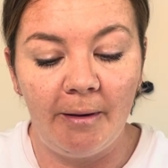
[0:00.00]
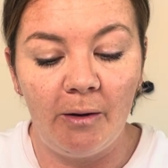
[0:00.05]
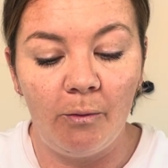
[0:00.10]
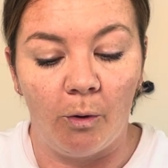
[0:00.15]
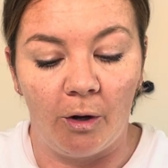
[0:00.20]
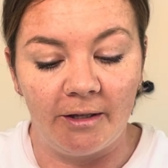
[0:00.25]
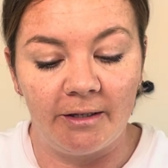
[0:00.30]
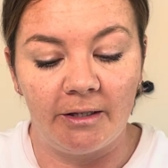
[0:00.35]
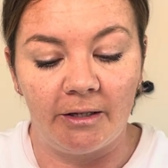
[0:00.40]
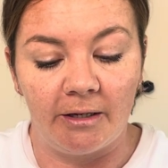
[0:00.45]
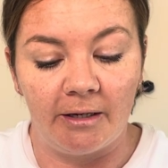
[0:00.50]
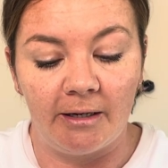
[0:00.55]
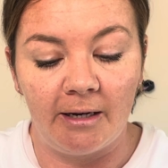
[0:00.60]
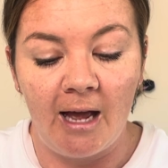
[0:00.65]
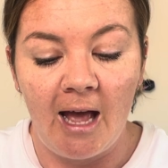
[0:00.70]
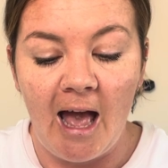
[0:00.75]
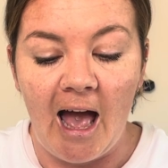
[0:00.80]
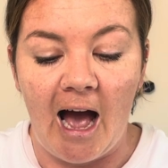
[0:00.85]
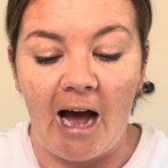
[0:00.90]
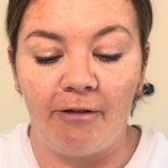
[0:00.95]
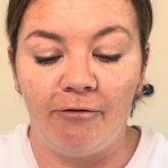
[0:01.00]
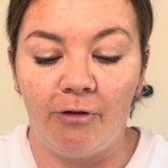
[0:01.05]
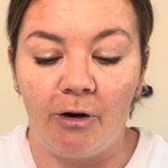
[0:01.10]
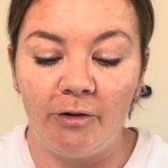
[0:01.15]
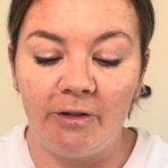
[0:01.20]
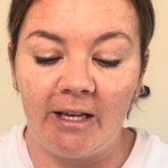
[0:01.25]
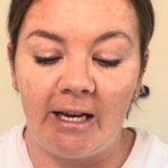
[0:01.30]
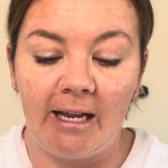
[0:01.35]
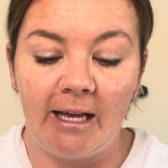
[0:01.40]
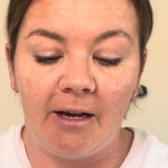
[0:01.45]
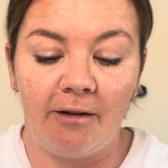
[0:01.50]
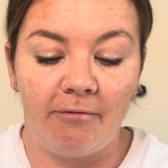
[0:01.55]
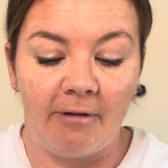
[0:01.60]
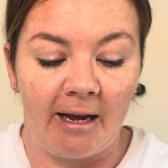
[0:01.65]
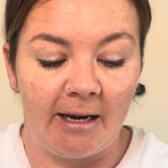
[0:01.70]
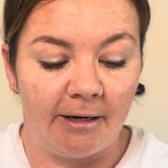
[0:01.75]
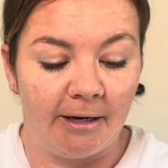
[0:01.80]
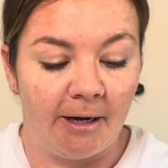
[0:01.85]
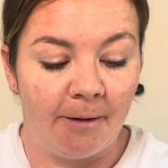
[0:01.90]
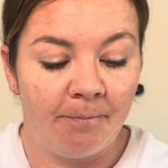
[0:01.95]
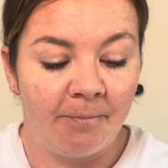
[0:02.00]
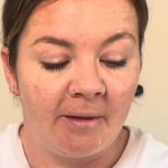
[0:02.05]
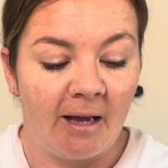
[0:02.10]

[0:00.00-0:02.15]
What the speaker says: Watson and Rosalia Rayner